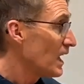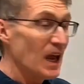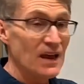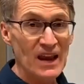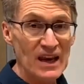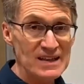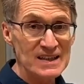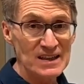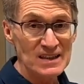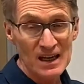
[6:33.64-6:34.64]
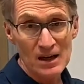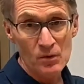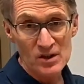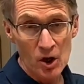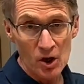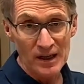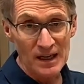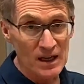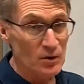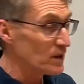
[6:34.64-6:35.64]
And they exist in what's called an
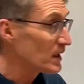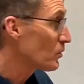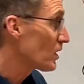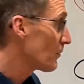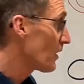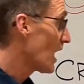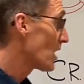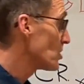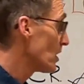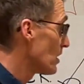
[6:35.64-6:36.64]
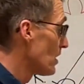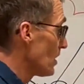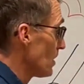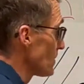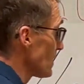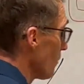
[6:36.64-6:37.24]
equilibrium reaction. So